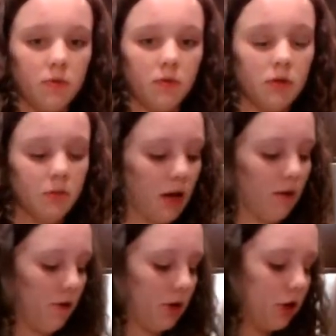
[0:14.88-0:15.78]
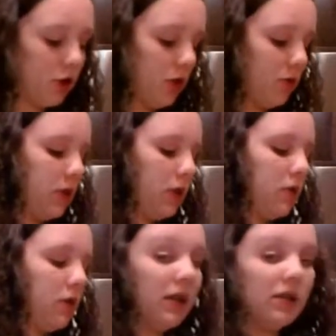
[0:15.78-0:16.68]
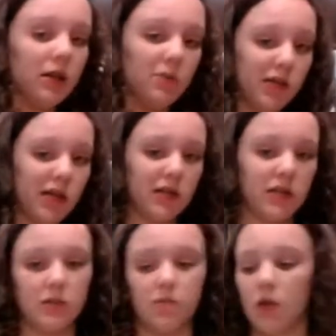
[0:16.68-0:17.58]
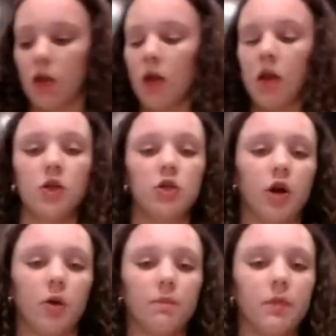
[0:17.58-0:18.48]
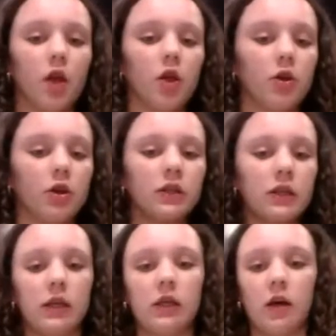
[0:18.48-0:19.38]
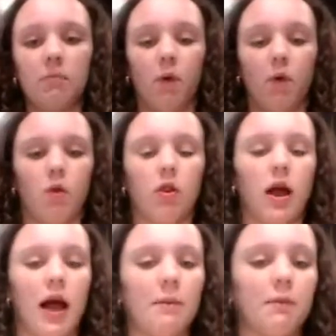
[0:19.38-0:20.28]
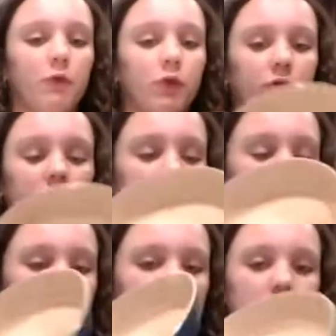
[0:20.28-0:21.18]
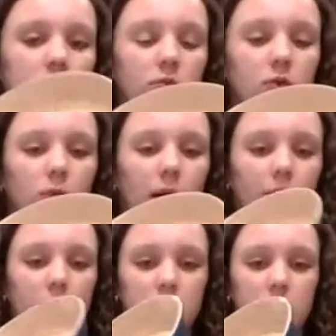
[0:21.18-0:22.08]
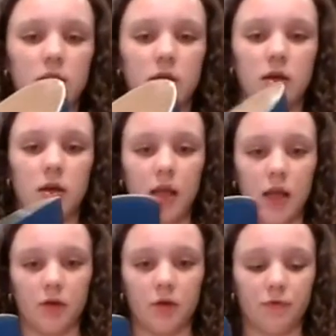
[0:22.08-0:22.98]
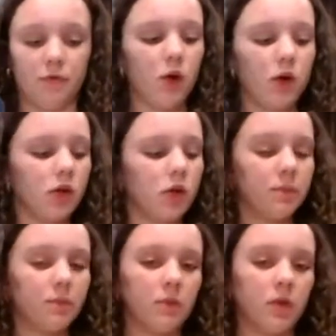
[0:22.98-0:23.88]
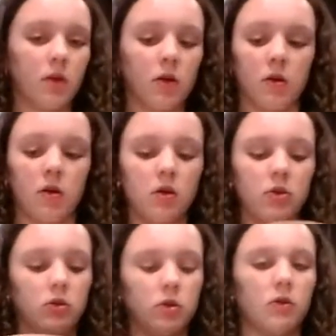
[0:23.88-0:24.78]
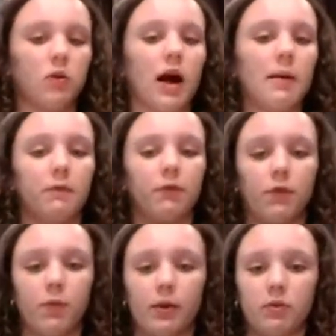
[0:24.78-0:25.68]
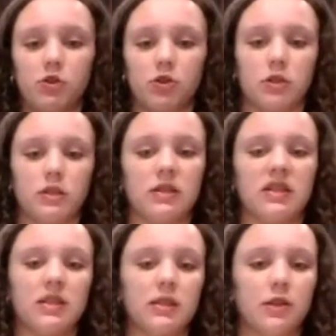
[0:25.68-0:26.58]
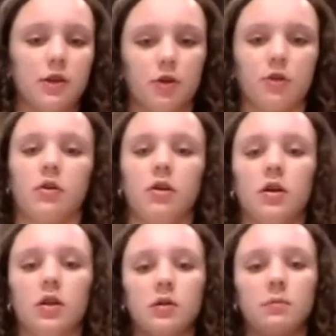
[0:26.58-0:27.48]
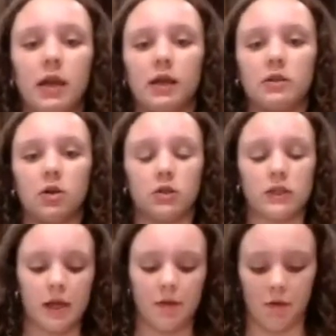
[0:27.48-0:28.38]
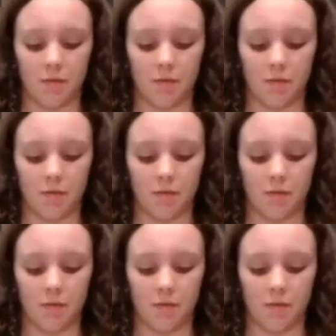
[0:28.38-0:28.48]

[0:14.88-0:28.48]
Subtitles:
to make French toast in 10 minutes. So you're going to need a bowl. I prefer these more wide ones, and a fork. So I prefer the wide ones just because it's easier to mix all together.